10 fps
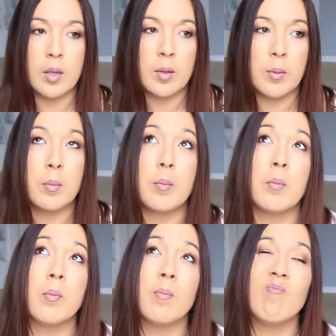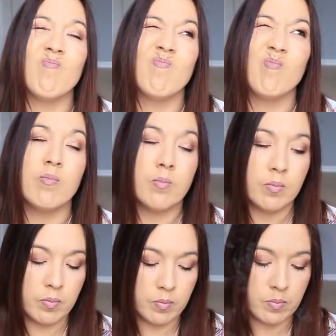
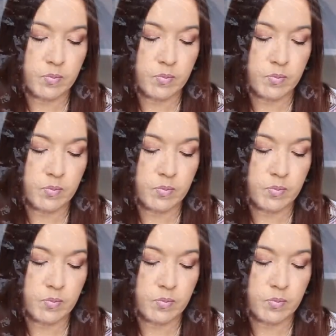Nobody speaks.